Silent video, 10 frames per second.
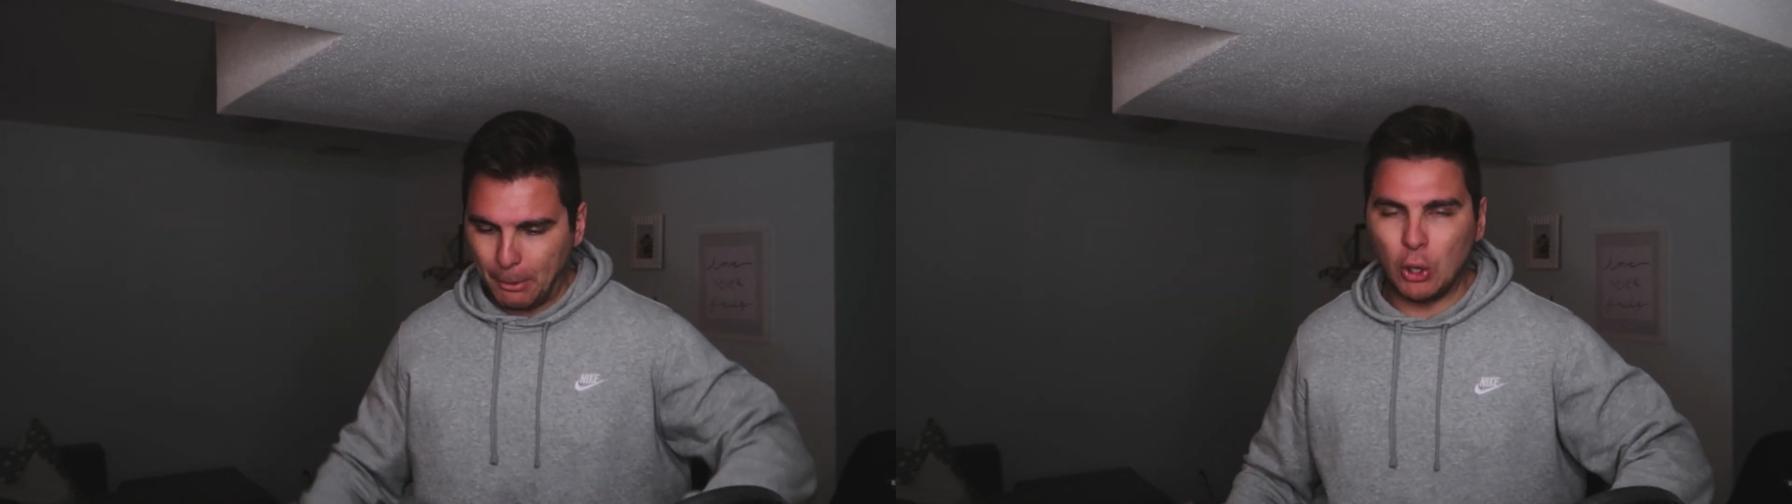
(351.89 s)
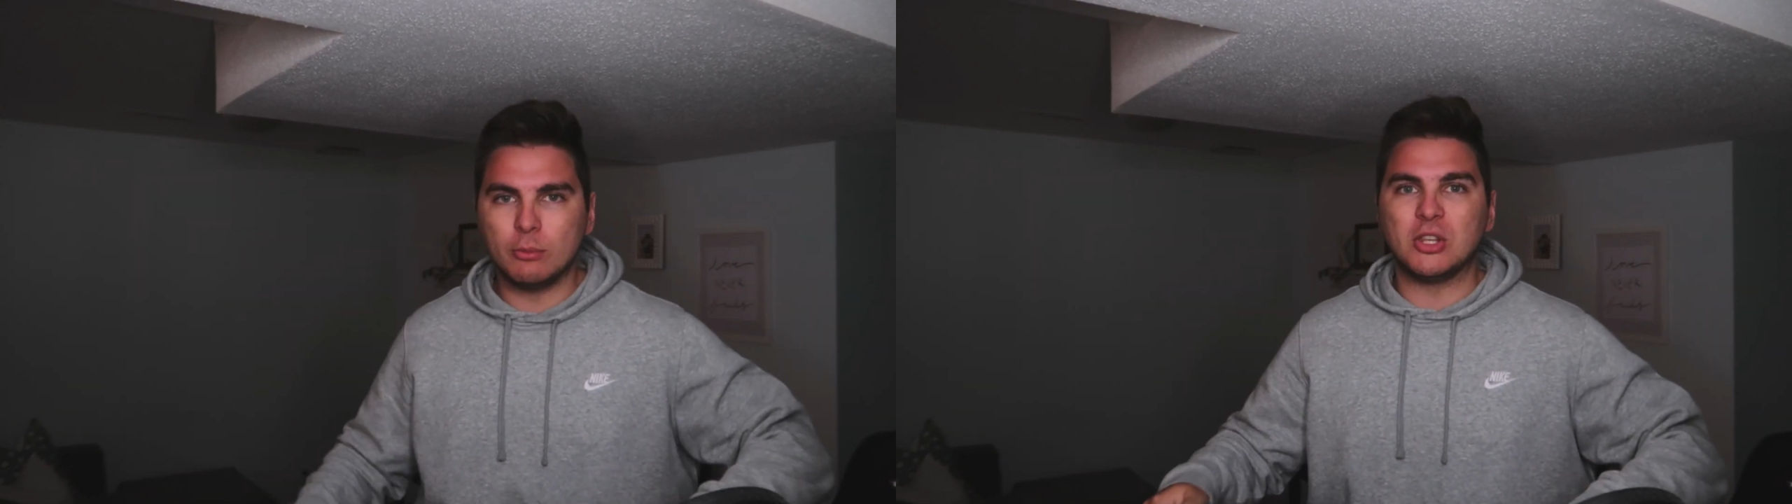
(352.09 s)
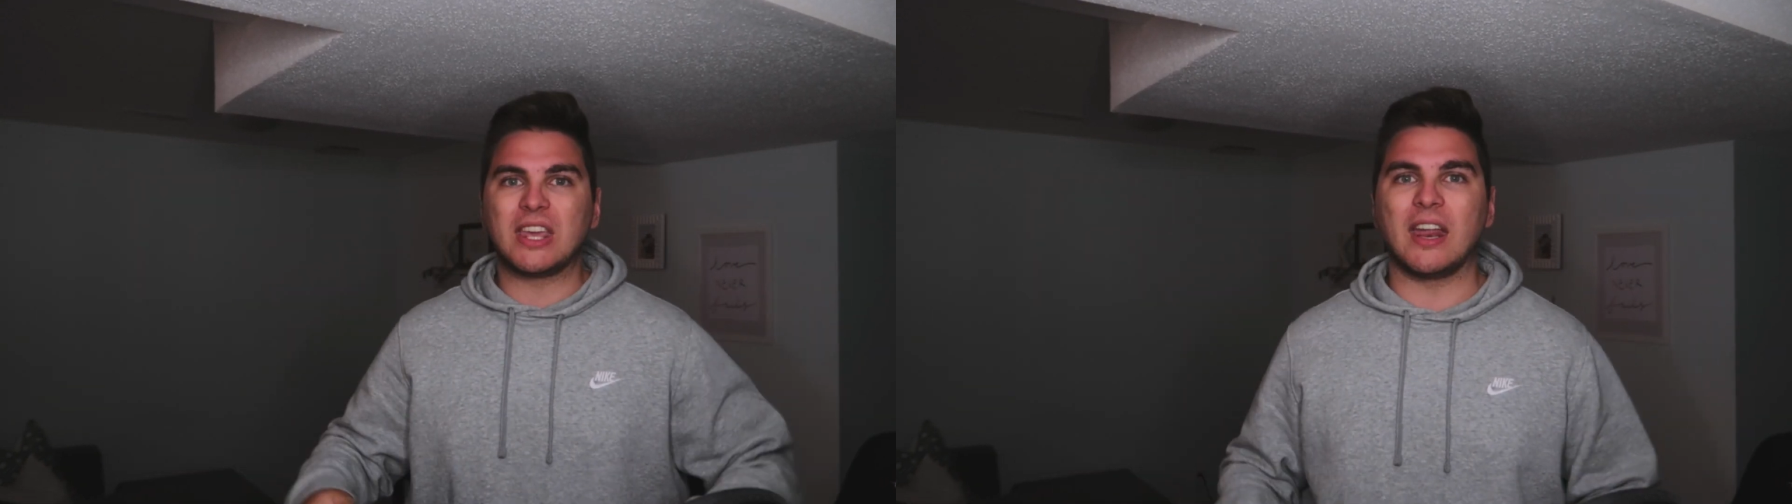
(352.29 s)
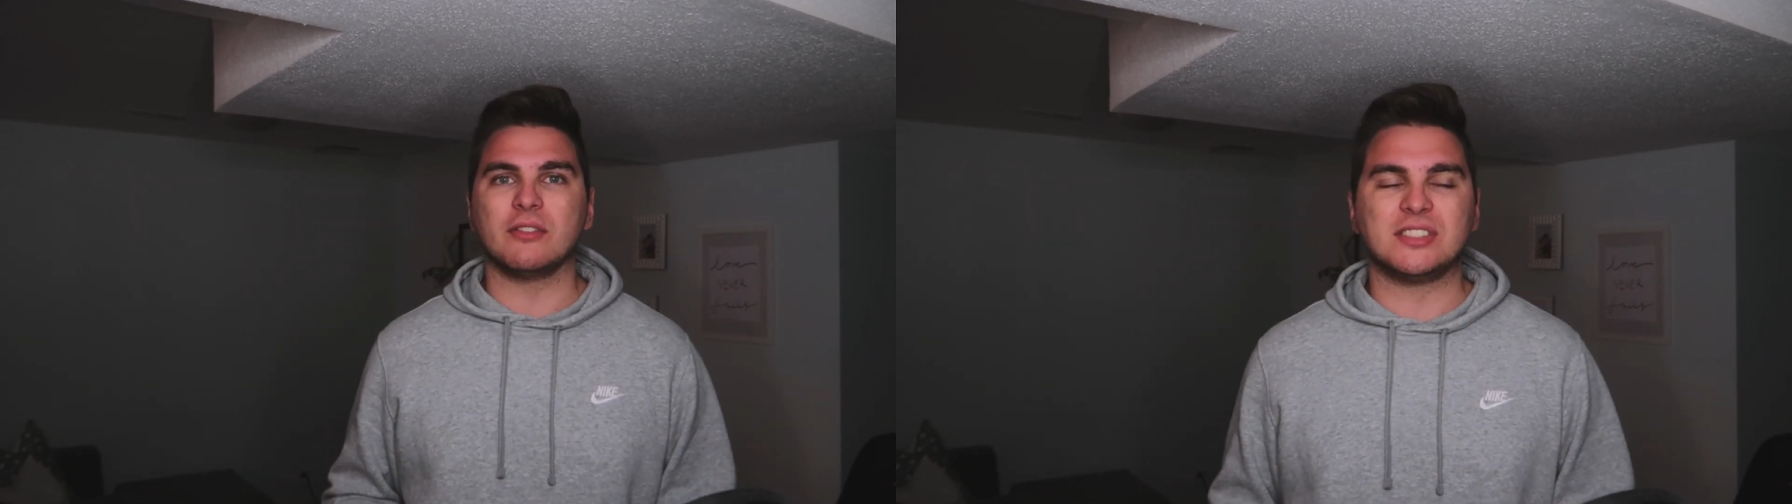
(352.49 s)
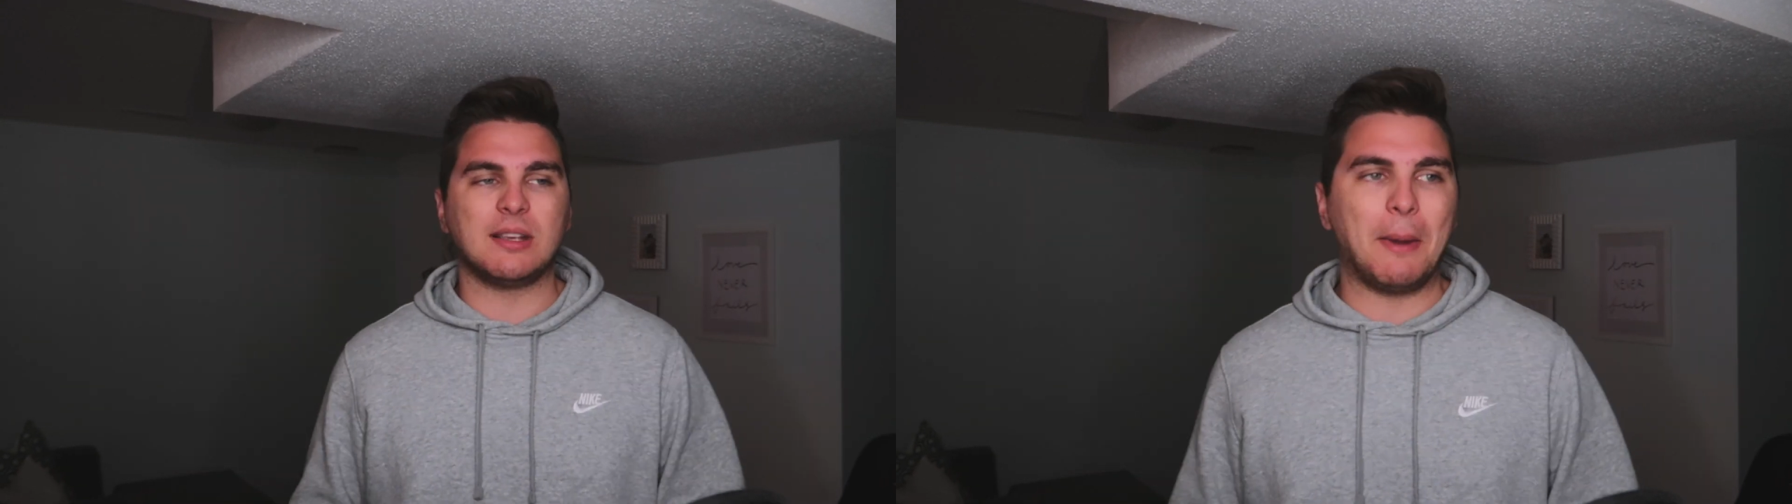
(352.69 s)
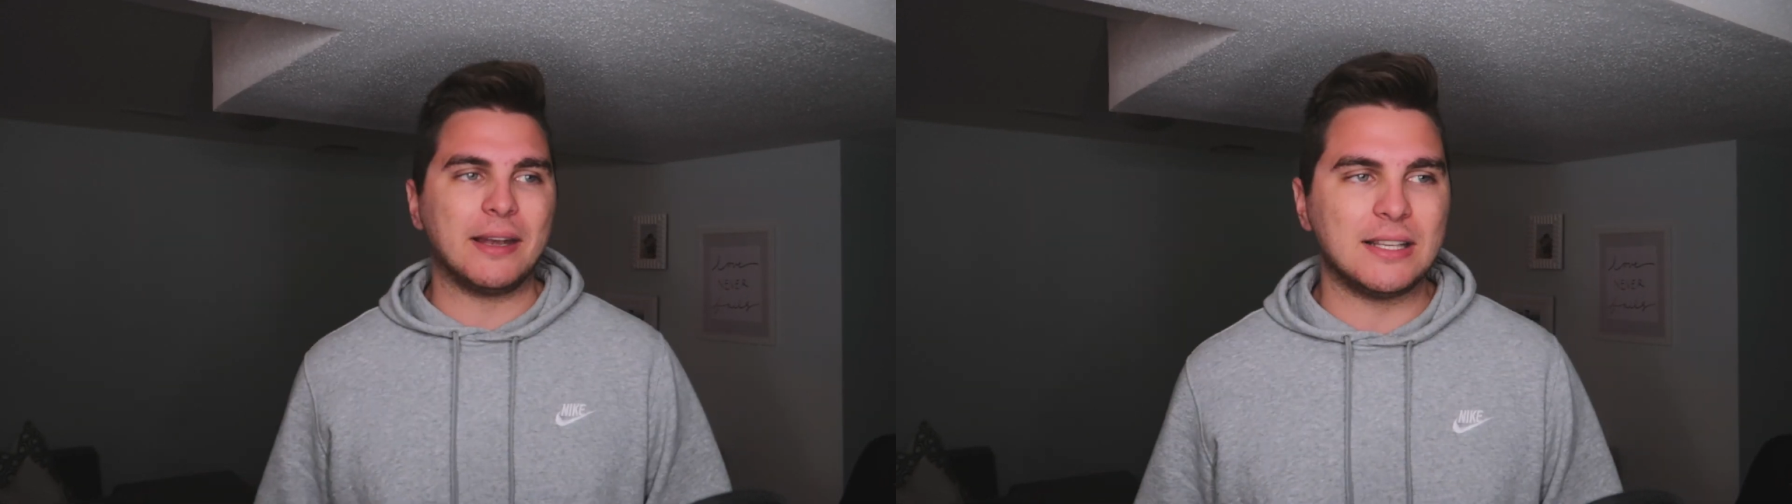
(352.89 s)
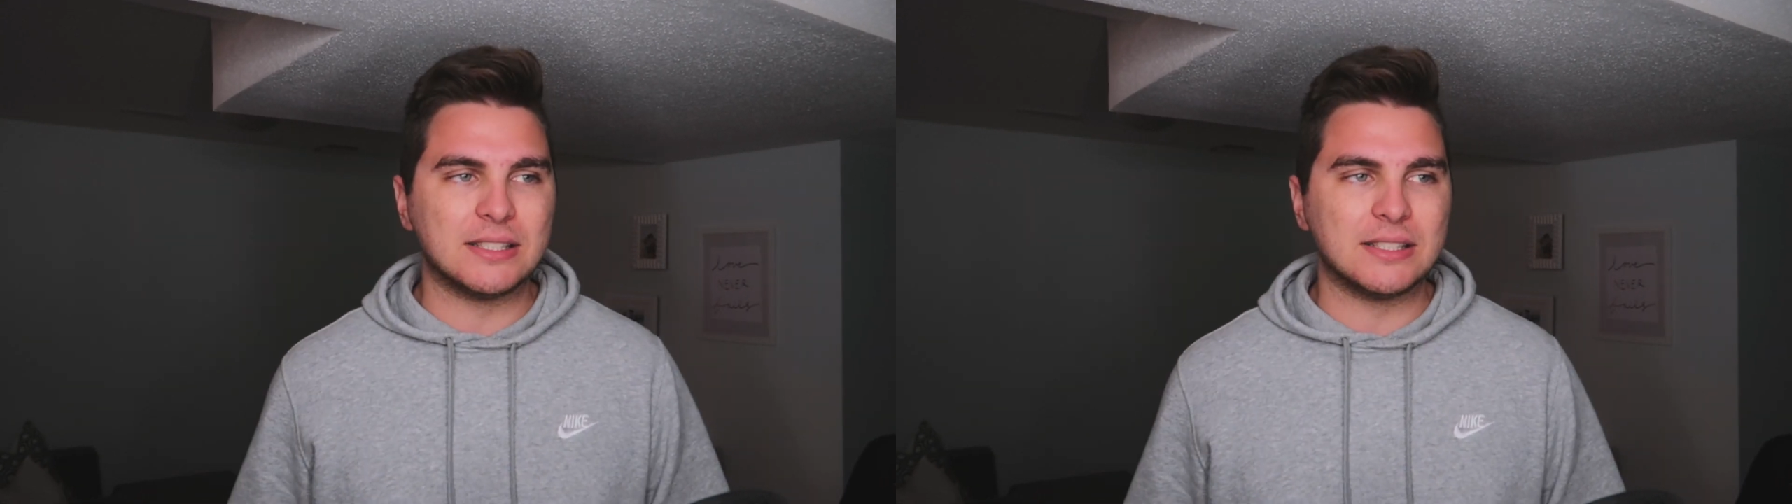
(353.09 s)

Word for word: boom. You can't even see my